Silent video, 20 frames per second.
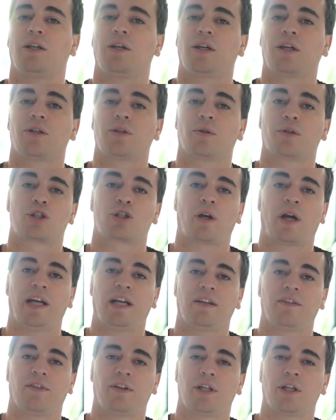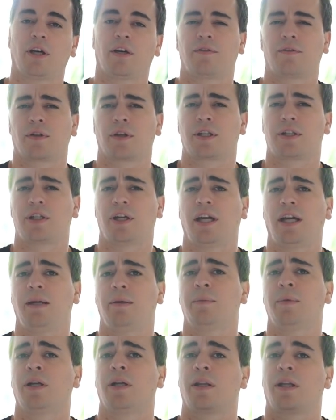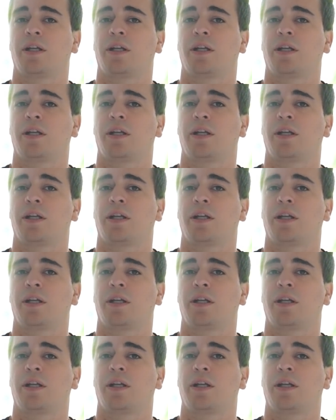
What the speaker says: you can do a training video for the team